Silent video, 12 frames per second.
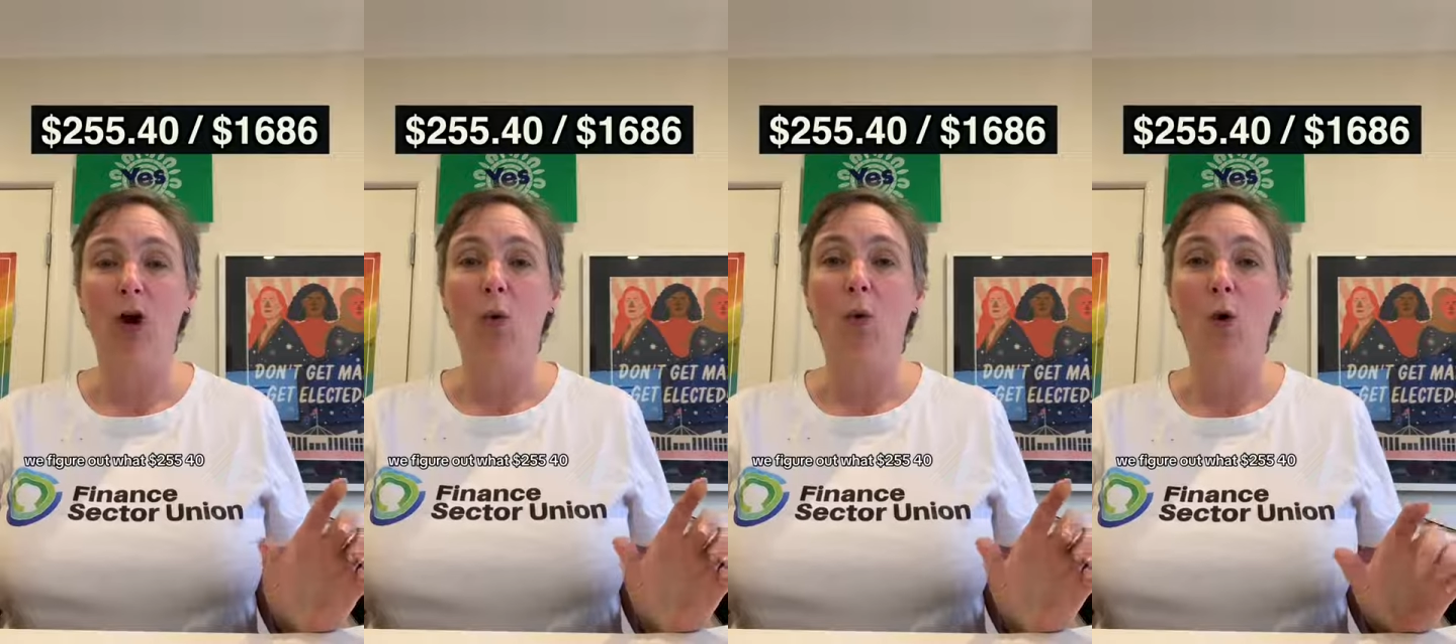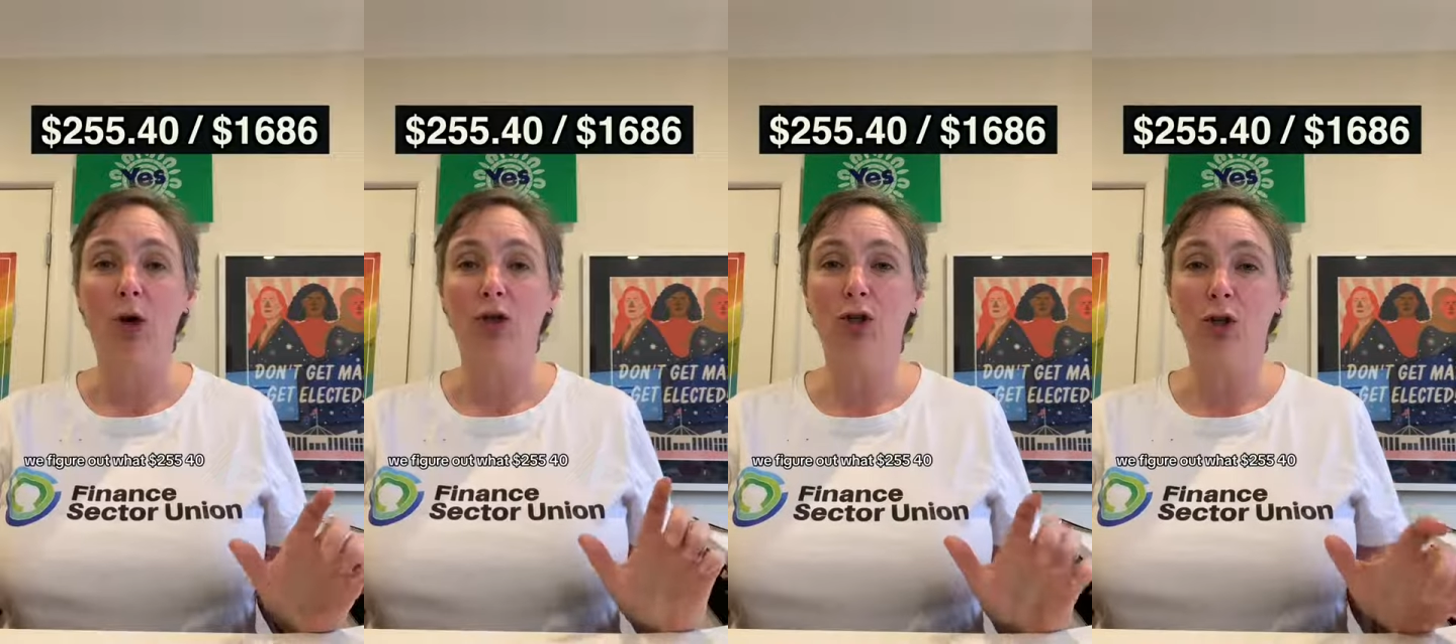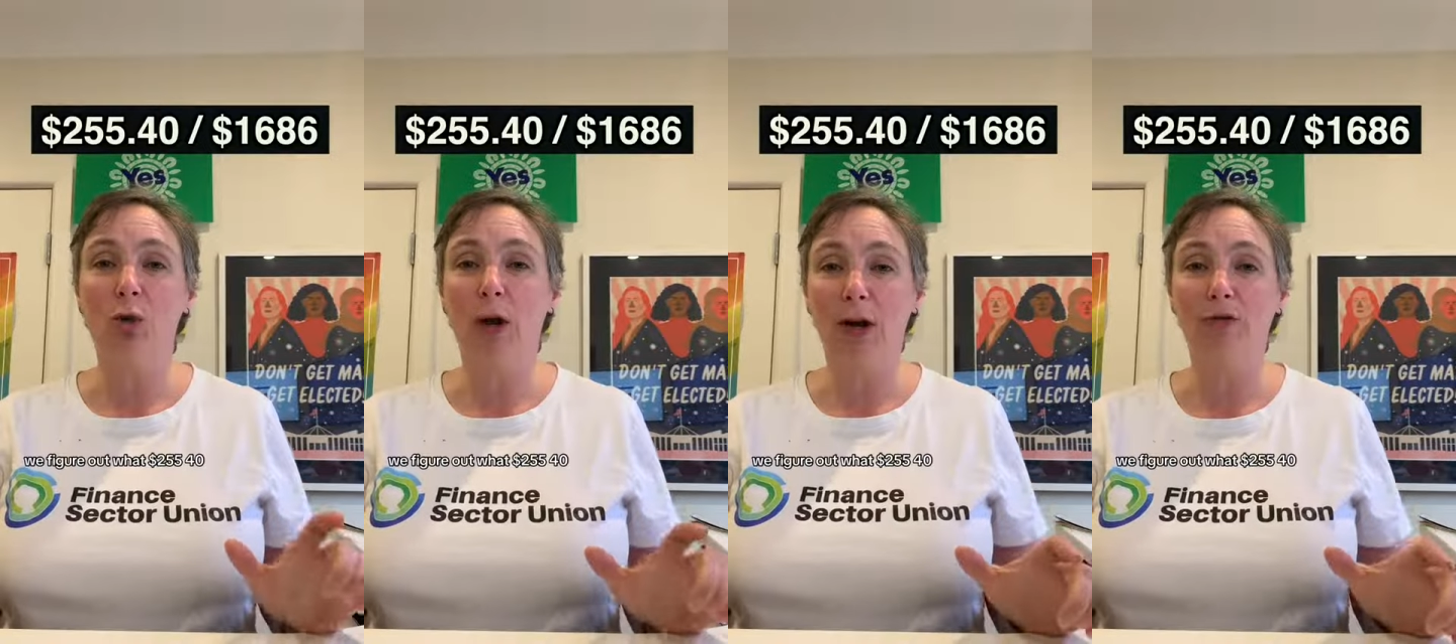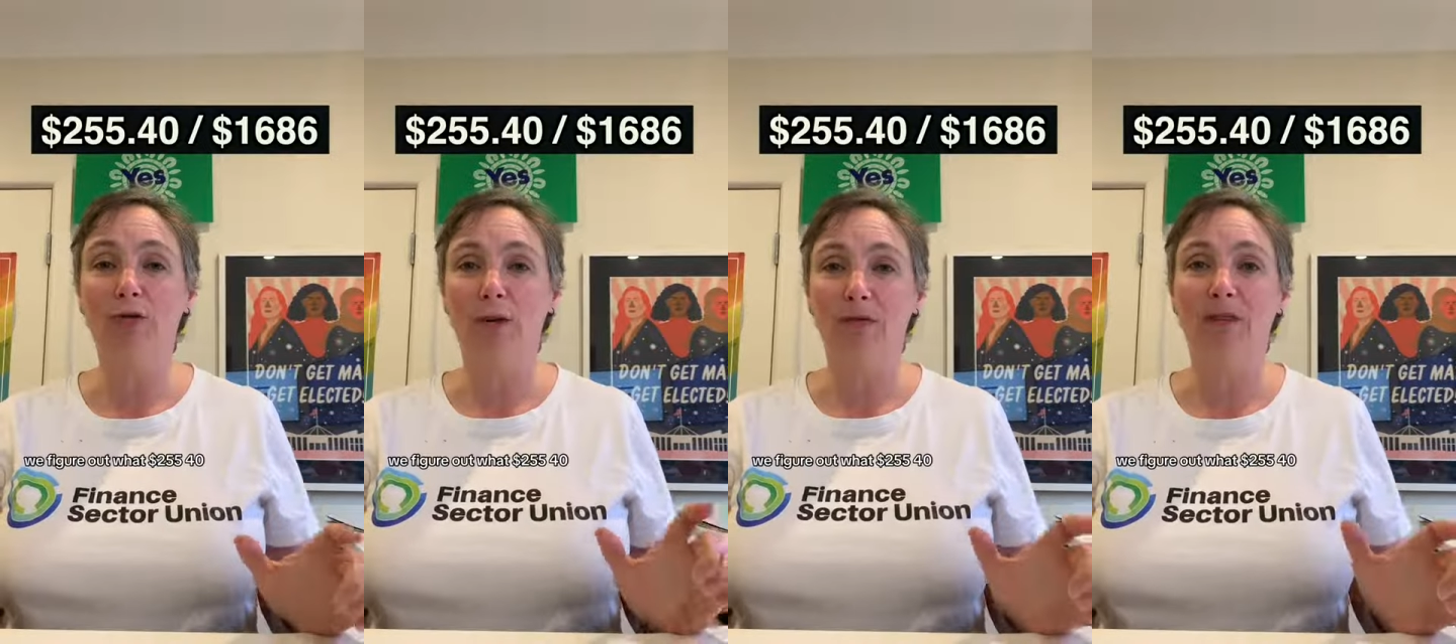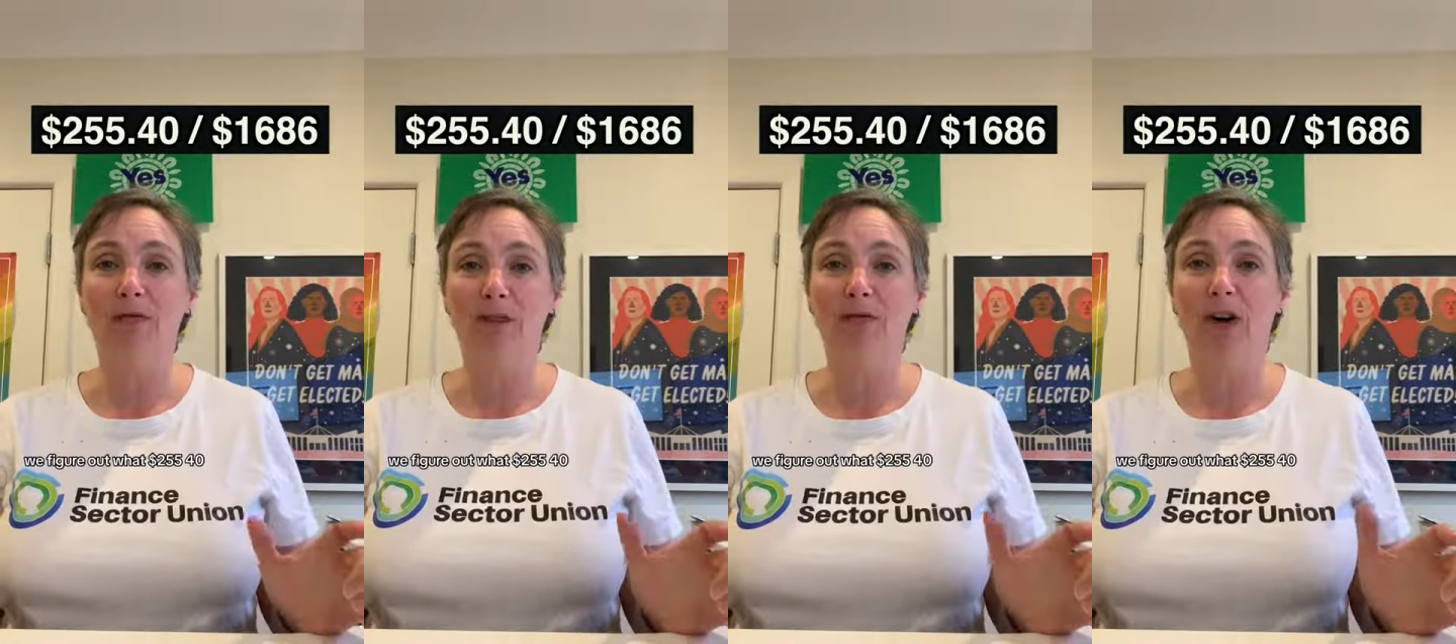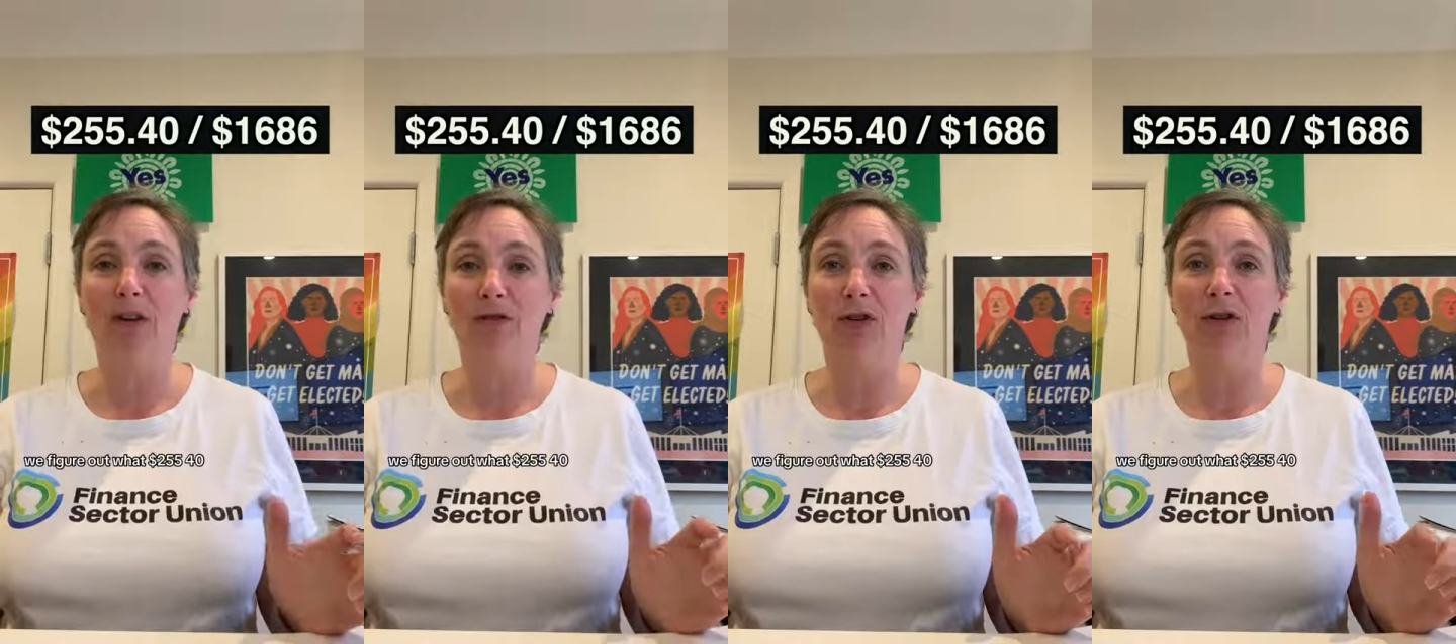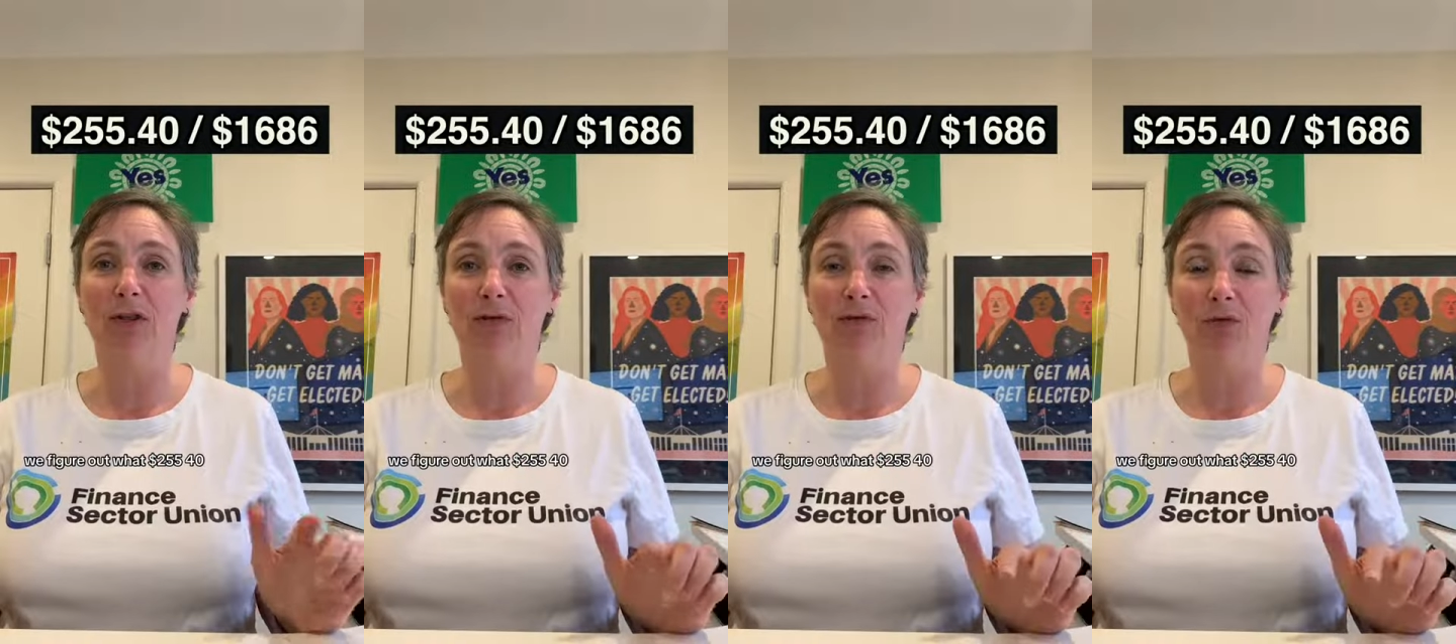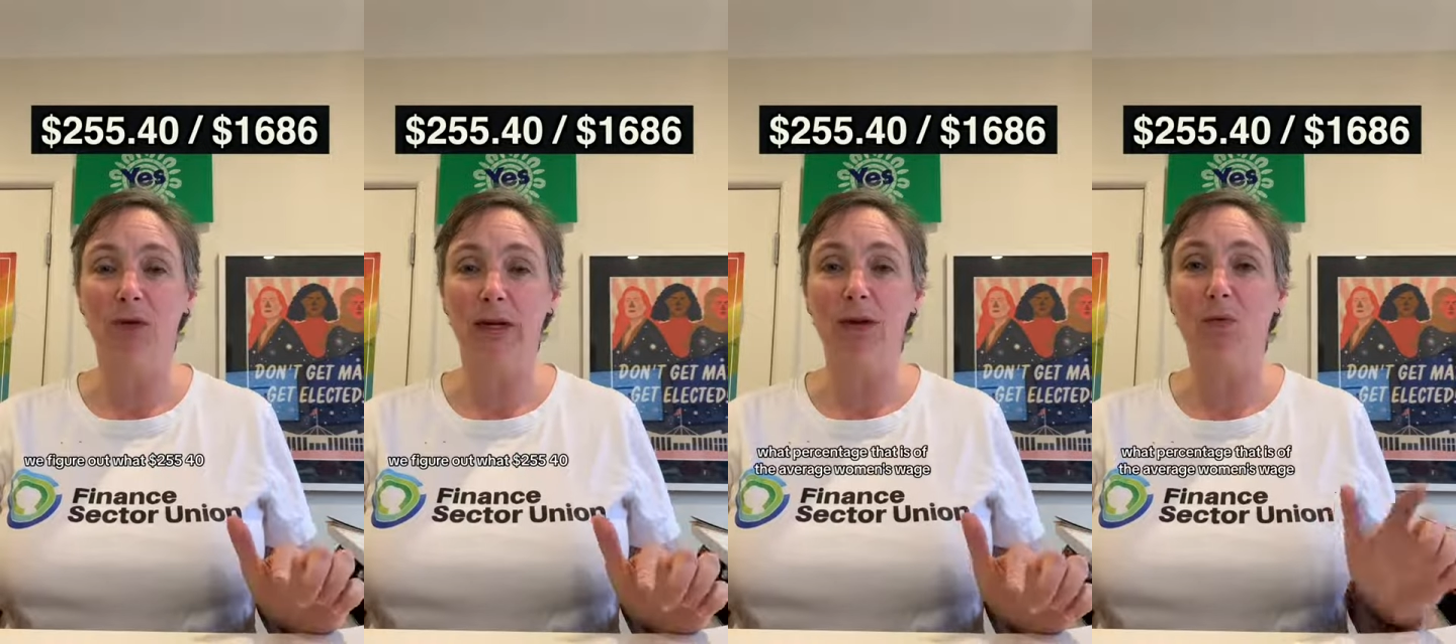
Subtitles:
what $255.40,